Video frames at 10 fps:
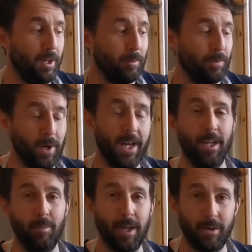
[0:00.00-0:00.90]
before
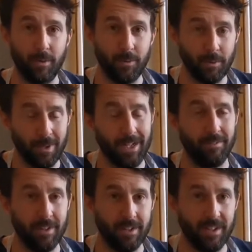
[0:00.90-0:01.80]
adding a pickle or adding
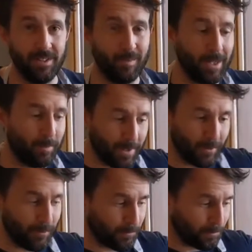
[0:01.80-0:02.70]
vinegar to make a
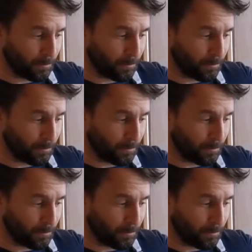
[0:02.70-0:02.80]
pickle.